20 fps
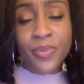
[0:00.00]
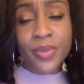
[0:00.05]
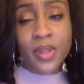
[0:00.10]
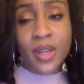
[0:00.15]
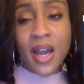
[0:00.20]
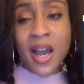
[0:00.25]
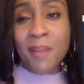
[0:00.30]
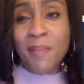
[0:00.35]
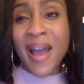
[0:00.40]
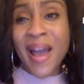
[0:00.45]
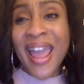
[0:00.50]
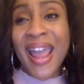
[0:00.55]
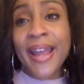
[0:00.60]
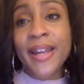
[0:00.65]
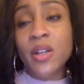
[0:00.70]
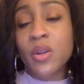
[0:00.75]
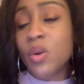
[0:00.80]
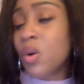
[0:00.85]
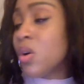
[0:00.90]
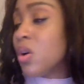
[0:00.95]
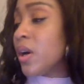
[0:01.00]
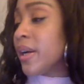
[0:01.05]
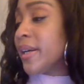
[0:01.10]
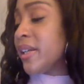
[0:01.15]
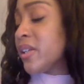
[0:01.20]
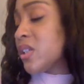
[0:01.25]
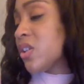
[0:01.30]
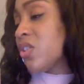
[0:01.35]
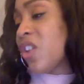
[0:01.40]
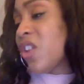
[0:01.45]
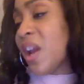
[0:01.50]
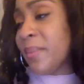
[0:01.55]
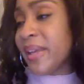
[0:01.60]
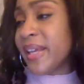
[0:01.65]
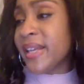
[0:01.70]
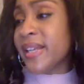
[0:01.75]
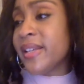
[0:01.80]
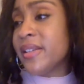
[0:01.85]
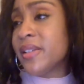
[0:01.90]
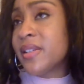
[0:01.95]
My handle on Instagram
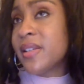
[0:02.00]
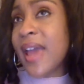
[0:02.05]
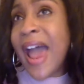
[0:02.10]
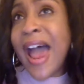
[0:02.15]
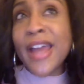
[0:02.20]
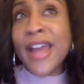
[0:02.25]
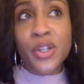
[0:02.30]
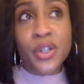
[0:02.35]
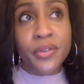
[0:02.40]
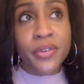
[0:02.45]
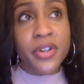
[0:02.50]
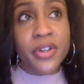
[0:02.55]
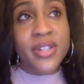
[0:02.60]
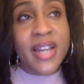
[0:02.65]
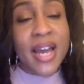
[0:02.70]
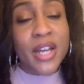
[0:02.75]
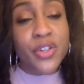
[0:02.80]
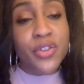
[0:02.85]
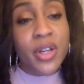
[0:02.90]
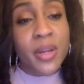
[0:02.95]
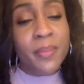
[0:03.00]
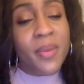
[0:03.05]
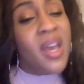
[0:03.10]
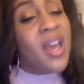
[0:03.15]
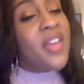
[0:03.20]
is @universe.trip.